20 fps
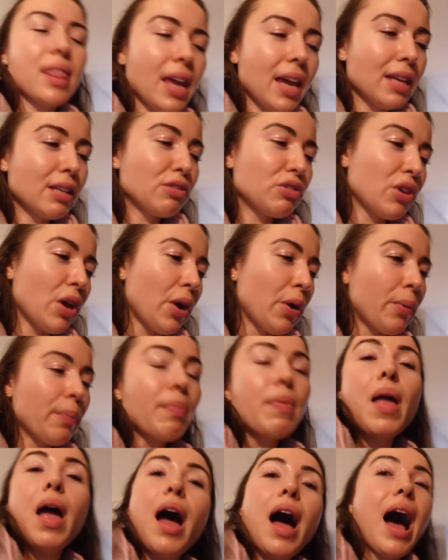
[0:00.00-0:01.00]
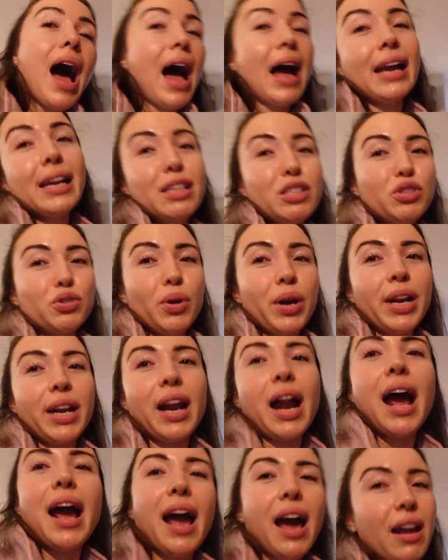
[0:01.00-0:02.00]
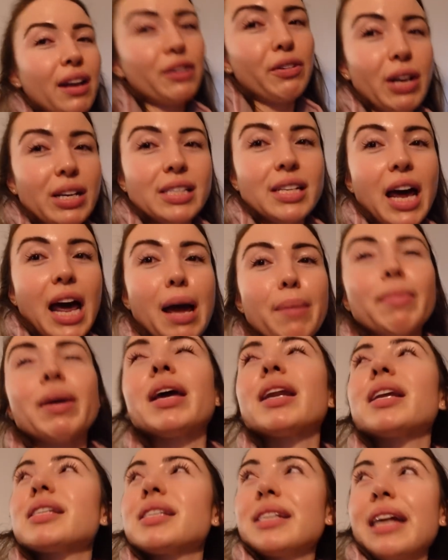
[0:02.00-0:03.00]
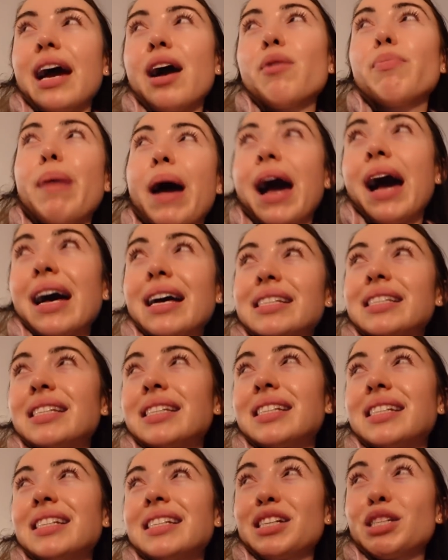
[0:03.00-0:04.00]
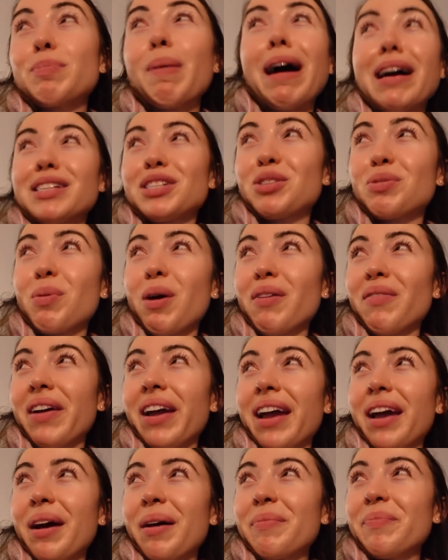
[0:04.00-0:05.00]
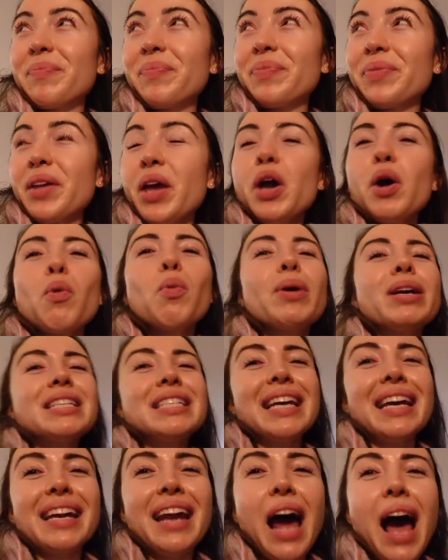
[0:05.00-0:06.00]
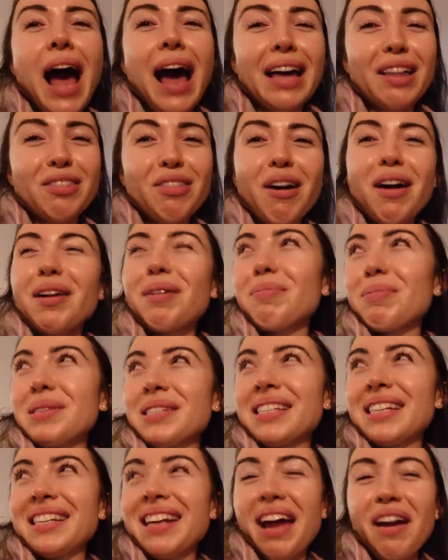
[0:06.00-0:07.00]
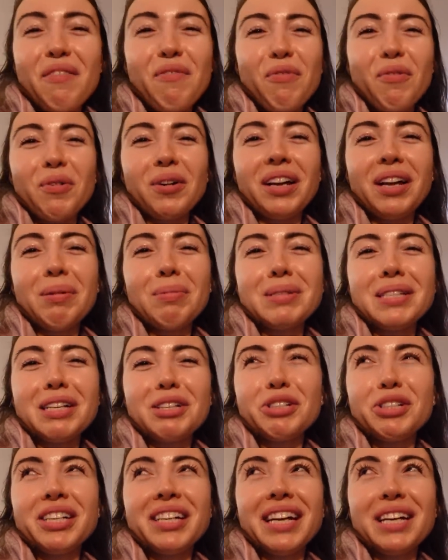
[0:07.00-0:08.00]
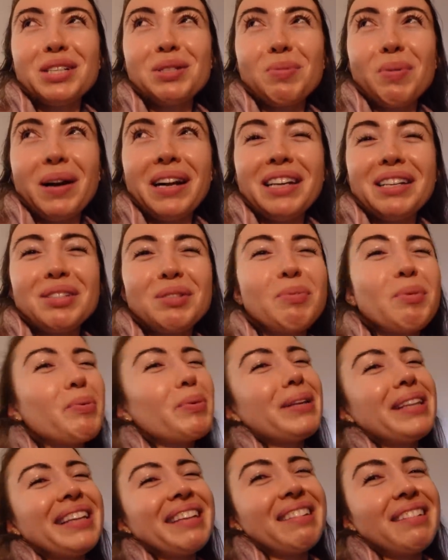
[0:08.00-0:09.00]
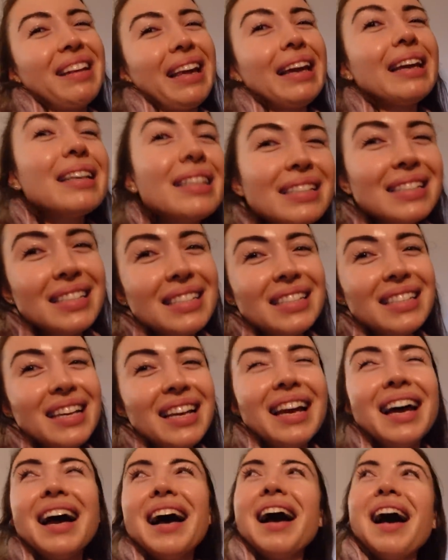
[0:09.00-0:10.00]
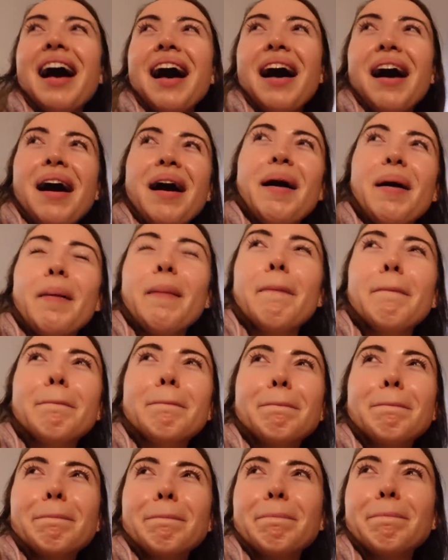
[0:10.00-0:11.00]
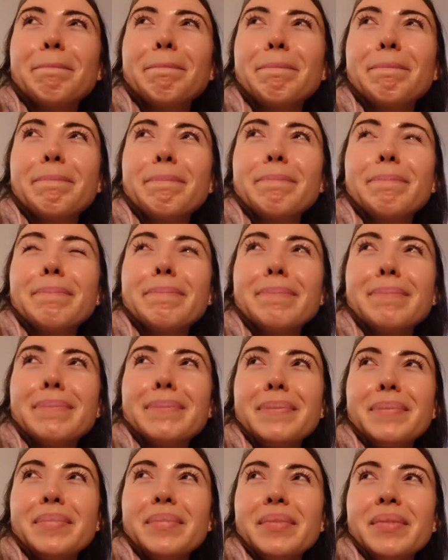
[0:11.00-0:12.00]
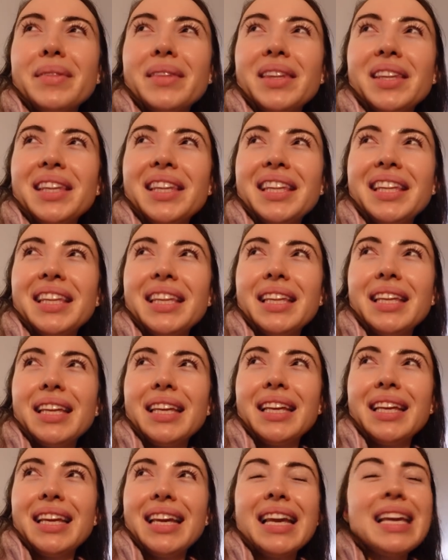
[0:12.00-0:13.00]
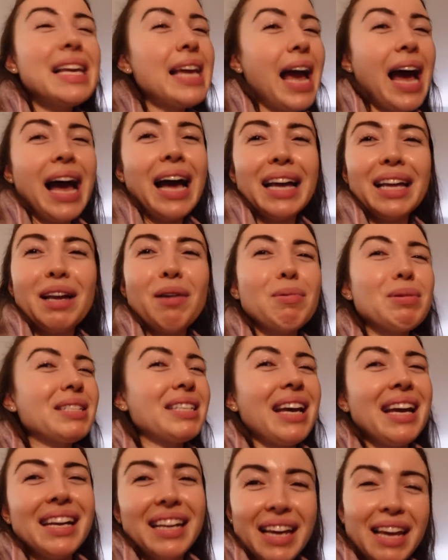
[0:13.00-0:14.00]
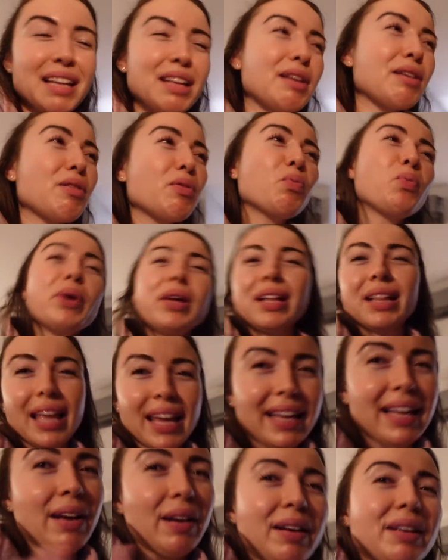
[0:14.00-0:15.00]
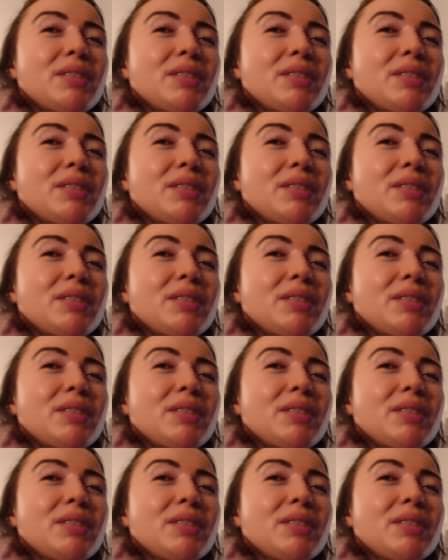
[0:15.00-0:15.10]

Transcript: things, so I enjoyed it. I had a great time. It is now past, it's past we 12 a.m. We did. I thought it was at 9.40. It was actually at 9.20, so we were a little late. Yeah, um, Batman um, was already he, when we got in, he was kicking people's butts. Like, yeah, right it was like we like